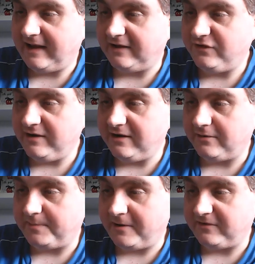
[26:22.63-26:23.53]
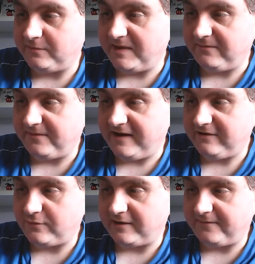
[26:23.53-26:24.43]
During your opponent's main
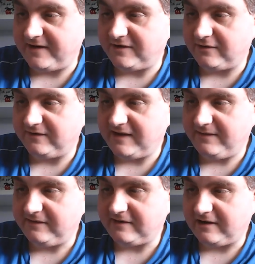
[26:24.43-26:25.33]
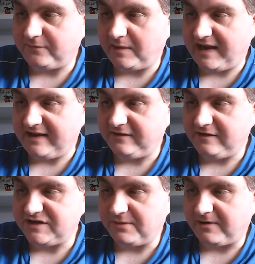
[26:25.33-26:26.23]
phase, quick effect, you can send this card from your hand to the
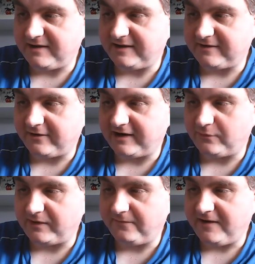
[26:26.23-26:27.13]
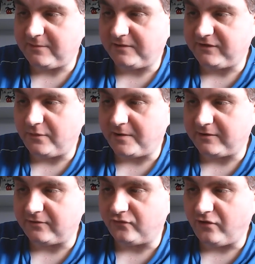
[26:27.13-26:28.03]
GY, then targets one effect monster your
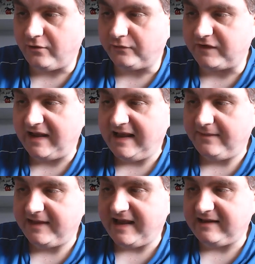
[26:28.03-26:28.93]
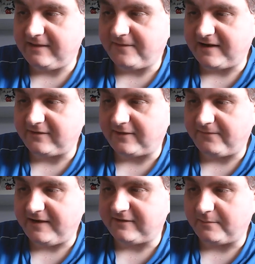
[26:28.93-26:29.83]
opponent controls. Negate the effects of that
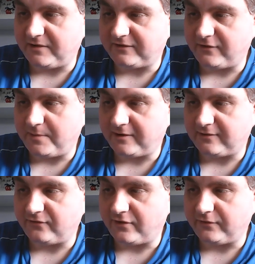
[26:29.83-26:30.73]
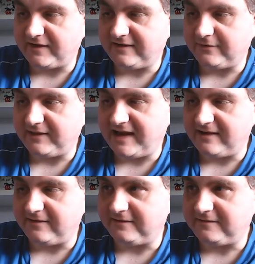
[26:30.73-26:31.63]
face-up monster your opponent controls until the end
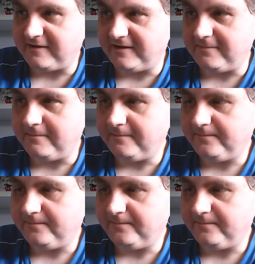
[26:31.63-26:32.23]
of this turn.